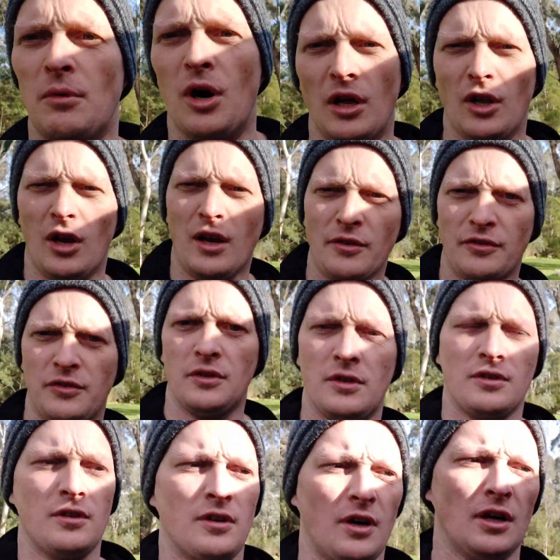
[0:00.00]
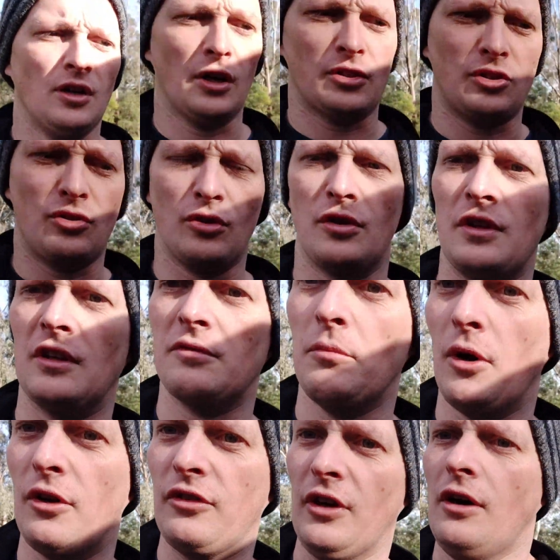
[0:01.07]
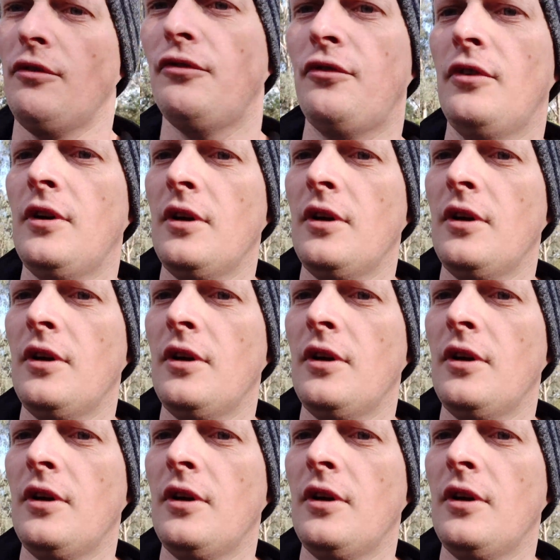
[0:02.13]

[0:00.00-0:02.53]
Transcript: in my life. I like to do things myself.